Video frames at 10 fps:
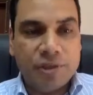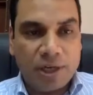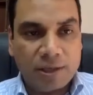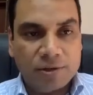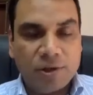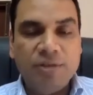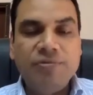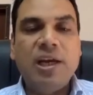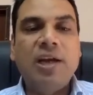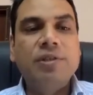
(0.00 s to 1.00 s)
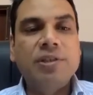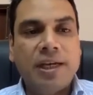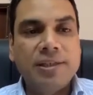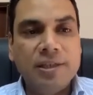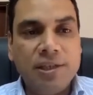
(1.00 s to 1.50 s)
drugs, or if they have a
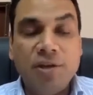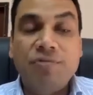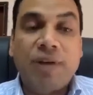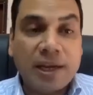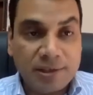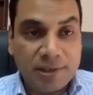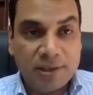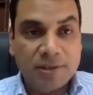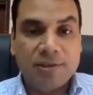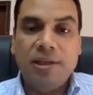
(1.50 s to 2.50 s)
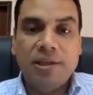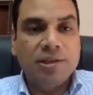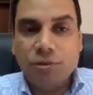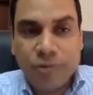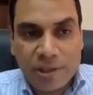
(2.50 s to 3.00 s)
scarcity of vaccines in a
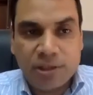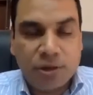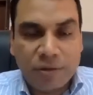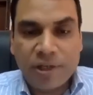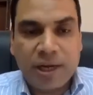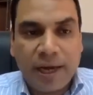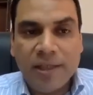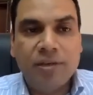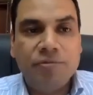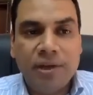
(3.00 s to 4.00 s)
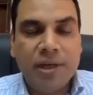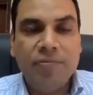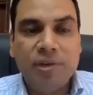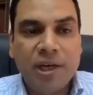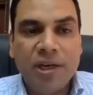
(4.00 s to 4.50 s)
situation of the kind that we
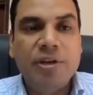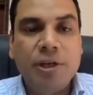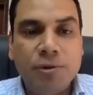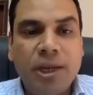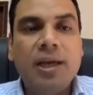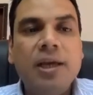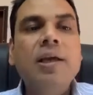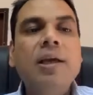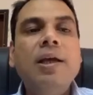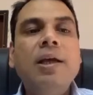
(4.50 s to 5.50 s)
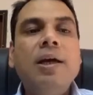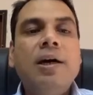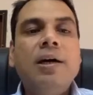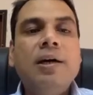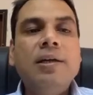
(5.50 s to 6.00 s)
are living today,
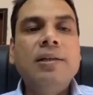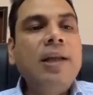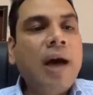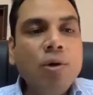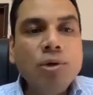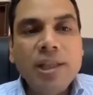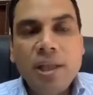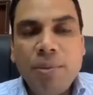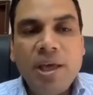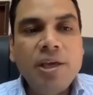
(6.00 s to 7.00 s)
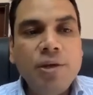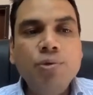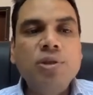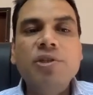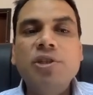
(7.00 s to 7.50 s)
then how can they make
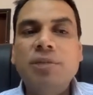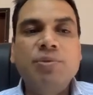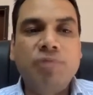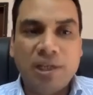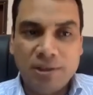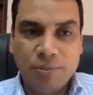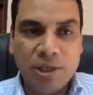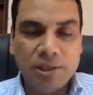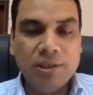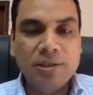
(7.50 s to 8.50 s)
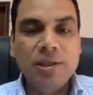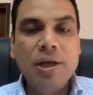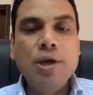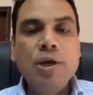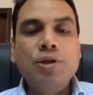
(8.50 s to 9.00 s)
use of the TRIPS flexibilities?
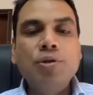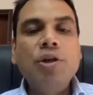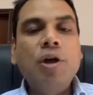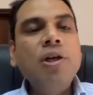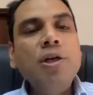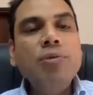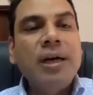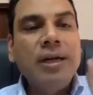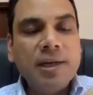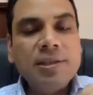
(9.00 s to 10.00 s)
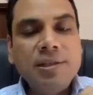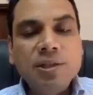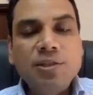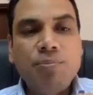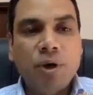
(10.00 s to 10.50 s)
So in order to address
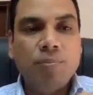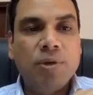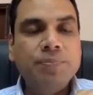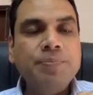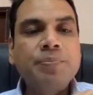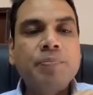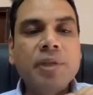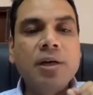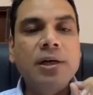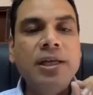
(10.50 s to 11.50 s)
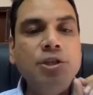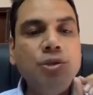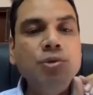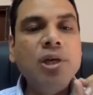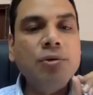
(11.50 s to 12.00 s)
this problem, in
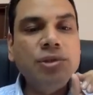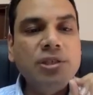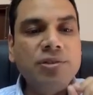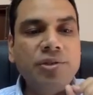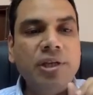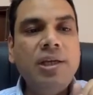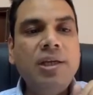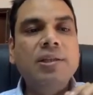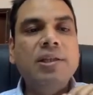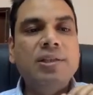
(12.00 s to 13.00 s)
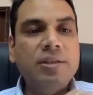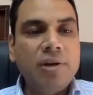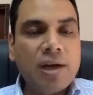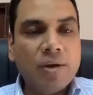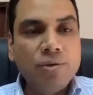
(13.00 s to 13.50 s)
2003, the
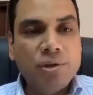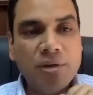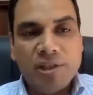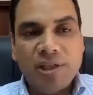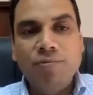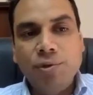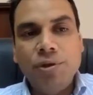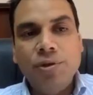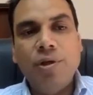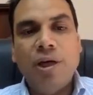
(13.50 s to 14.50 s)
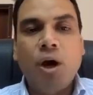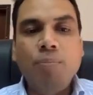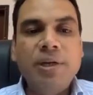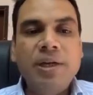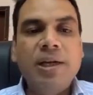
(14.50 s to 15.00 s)
General Council of the WTO
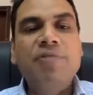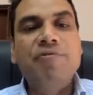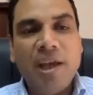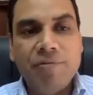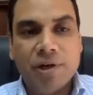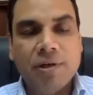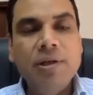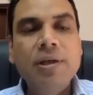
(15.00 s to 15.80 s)
adopted a waiver.